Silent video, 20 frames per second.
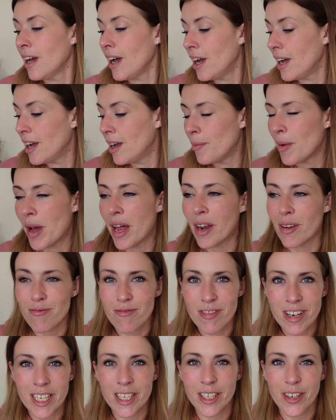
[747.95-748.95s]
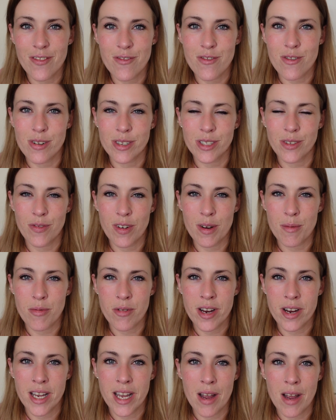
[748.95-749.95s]
And I'm really looking forward to
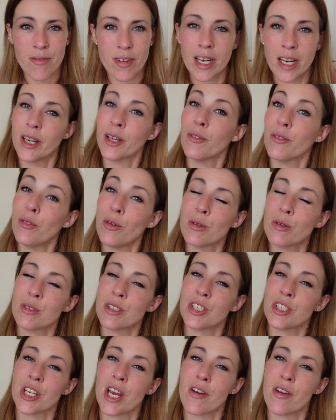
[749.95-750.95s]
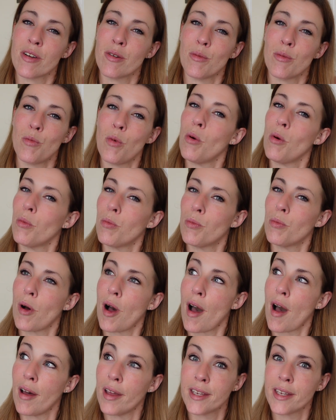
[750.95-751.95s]
February. I'm really looking forward to sharing what
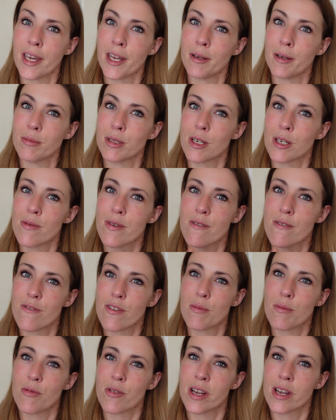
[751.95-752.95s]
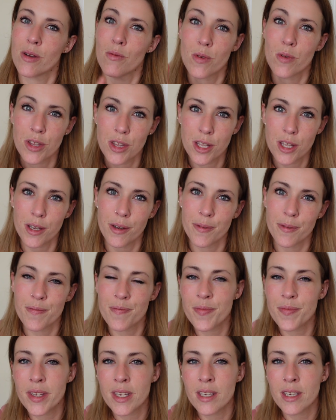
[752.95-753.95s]
I get up to in February with you.
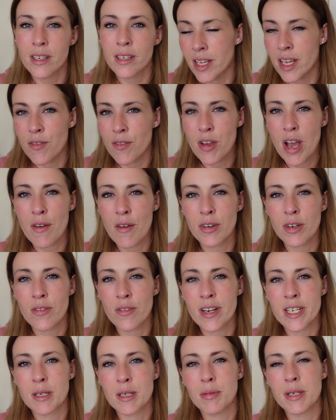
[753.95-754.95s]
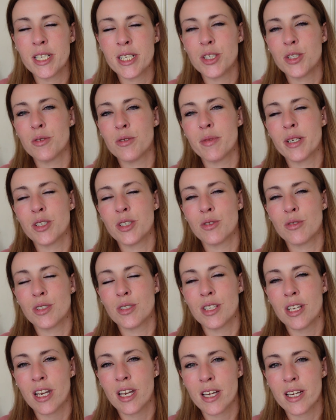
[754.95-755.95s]
If you haven't already, please do make sure
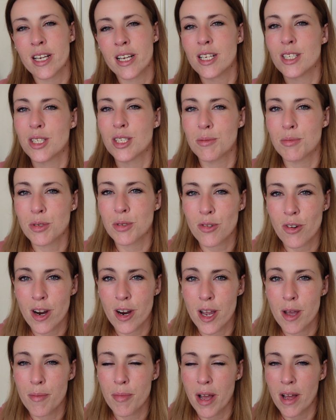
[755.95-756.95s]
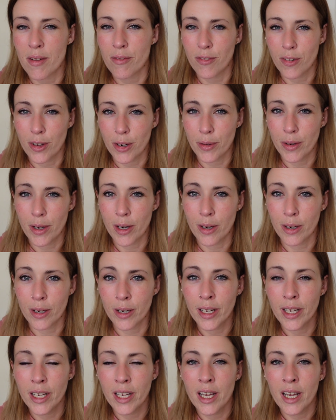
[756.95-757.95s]
to like, subscribe and follow
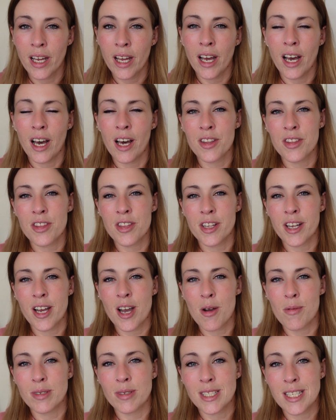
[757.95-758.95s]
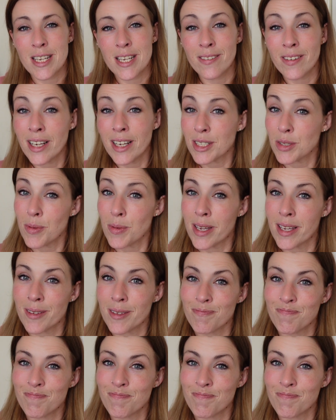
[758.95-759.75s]
along. Other than that, I will see you next week.